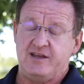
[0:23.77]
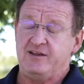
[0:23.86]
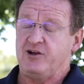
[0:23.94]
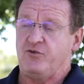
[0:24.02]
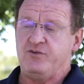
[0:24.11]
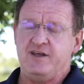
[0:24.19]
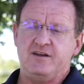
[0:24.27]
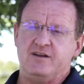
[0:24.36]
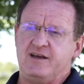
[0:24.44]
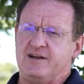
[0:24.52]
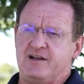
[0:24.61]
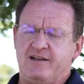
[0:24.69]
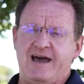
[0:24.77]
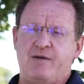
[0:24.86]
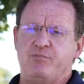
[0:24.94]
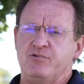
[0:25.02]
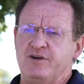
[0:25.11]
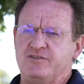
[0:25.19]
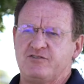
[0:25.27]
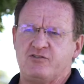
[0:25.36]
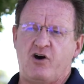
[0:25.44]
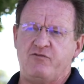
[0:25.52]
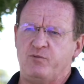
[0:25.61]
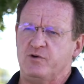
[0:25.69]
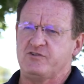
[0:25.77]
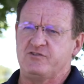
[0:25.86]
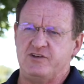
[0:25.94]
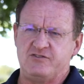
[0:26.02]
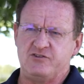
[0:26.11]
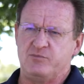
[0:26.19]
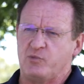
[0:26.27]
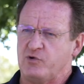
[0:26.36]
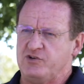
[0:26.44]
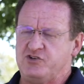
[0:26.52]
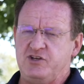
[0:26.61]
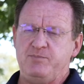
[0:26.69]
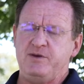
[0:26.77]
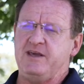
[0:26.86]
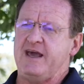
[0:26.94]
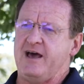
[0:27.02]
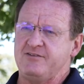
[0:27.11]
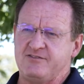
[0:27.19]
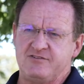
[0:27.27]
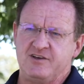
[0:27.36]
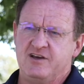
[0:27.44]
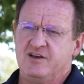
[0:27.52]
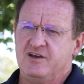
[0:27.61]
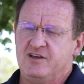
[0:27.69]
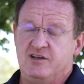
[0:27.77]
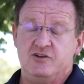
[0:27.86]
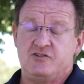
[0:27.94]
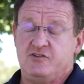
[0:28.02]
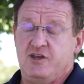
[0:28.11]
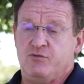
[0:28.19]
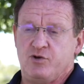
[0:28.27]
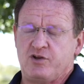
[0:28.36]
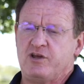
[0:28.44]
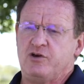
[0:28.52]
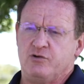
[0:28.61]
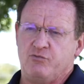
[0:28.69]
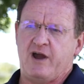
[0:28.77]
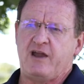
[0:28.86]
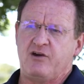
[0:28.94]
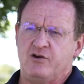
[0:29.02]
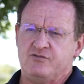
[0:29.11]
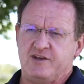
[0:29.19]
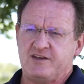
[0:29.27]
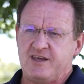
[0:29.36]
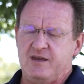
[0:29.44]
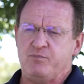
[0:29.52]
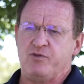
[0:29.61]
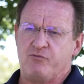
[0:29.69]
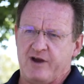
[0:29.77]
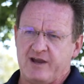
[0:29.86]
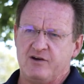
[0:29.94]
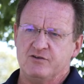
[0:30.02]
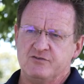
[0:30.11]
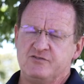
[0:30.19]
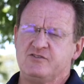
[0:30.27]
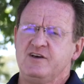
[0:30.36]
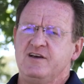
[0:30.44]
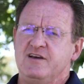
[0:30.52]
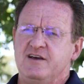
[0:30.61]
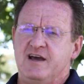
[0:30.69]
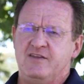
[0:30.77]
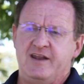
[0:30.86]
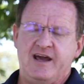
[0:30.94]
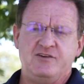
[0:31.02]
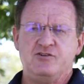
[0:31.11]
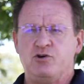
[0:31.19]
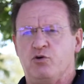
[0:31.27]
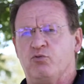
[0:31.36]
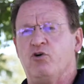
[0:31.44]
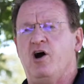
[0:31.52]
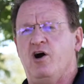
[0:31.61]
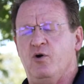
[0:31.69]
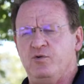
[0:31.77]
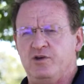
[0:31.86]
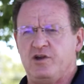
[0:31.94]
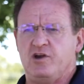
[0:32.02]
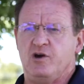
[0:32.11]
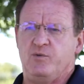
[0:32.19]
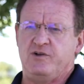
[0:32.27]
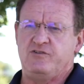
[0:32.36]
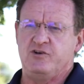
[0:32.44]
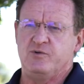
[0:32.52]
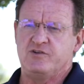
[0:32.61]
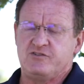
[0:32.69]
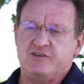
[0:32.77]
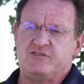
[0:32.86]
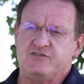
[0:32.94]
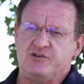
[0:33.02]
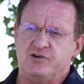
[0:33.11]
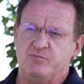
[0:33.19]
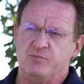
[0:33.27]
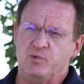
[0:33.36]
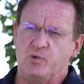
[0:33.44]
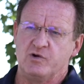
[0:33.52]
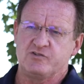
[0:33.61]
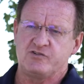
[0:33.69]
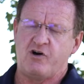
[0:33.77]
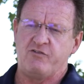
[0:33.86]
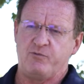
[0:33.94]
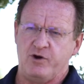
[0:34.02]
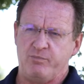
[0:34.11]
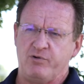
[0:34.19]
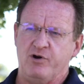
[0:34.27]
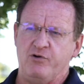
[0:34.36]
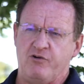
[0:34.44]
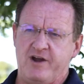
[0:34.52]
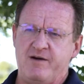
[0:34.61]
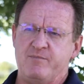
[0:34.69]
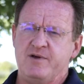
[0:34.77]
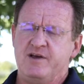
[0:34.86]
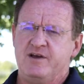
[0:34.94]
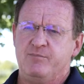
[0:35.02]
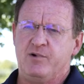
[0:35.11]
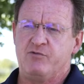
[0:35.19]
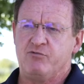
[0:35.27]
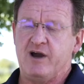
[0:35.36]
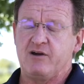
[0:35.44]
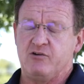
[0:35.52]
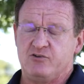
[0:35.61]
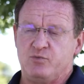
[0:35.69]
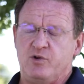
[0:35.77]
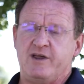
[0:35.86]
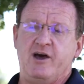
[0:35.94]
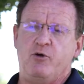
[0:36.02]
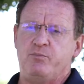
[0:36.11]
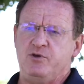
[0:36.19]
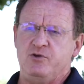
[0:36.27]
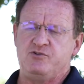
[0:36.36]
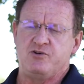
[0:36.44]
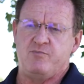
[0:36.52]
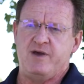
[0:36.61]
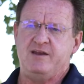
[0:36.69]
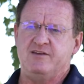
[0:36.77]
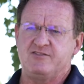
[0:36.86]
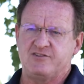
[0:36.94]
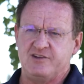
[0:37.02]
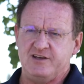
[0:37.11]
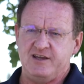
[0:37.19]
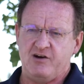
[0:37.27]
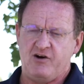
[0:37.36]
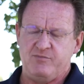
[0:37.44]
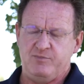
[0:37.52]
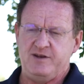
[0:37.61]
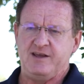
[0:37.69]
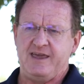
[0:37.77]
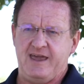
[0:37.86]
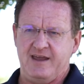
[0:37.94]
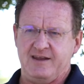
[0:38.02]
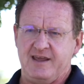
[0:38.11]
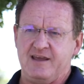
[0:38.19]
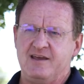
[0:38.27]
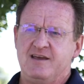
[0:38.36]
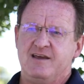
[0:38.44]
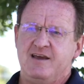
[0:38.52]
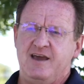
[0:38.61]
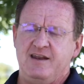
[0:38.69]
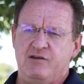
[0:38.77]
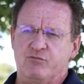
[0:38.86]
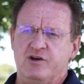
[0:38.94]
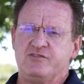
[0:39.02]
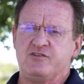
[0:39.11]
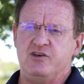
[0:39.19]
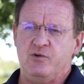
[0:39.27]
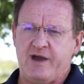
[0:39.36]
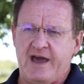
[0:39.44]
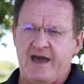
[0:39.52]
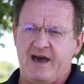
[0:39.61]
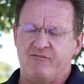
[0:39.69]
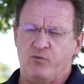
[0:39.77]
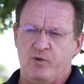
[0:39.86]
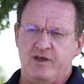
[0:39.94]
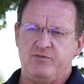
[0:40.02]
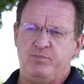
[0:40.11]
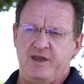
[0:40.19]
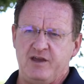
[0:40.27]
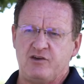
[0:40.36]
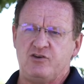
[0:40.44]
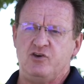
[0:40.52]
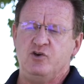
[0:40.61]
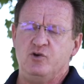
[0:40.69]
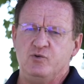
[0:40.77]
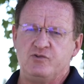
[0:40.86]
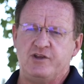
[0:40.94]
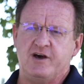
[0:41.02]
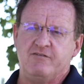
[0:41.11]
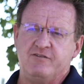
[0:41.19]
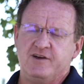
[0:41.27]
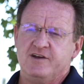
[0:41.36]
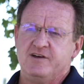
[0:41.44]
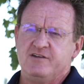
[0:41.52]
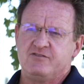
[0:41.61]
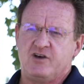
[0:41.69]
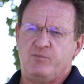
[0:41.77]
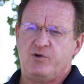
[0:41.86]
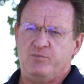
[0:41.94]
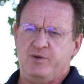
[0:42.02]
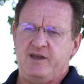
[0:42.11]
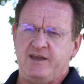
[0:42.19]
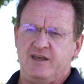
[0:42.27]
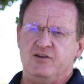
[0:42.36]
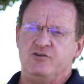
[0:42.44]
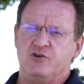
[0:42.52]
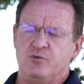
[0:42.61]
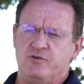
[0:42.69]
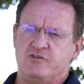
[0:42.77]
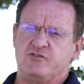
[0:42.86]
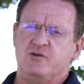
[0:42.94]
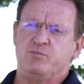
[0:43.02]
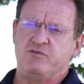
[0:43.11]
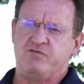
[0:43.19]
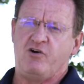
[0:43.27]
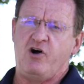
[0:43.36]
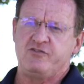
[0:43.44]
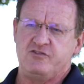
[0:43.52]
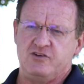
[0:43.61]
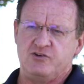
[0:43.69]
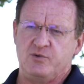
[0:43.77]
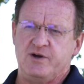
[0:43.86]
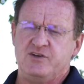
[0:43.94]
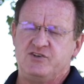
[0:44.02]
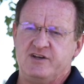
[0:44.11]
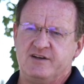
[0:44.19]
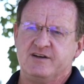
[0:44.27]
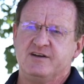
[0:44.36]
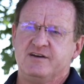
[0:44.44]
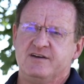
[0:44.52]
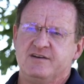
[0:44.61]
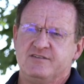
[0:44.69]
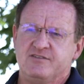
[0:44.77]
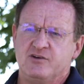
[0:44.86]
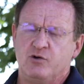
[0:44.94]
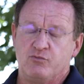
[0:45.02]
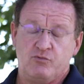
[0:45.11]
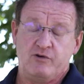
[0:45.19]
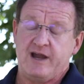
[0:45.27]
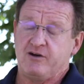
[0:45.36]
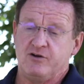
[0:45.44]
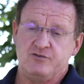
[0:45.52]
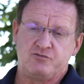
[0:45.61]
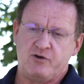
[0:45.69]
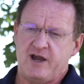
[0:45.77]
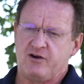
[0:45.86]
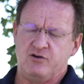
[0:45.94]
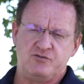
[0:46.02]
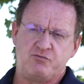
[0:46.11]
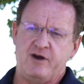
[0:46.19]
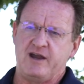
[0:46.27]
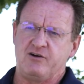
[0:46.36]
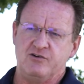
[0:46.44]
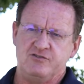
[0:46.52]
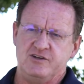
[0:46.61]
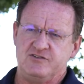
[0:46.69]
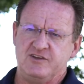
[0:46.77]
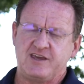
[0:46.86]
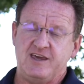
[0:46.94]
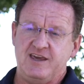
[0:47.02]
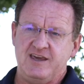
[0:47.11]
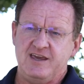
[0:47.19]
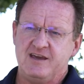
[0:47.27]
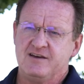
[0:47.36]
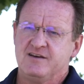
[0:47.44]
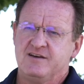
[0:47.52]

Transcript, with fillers: And you don't need an elaborate software system or a GPS. You just need really good records and keep the records. And then as you grow, you can go into a system or software program. But records will help you tremendously on mitigating any risk you have with being accused of someone being injured with a slip and fall situation. So records, records, records is the key.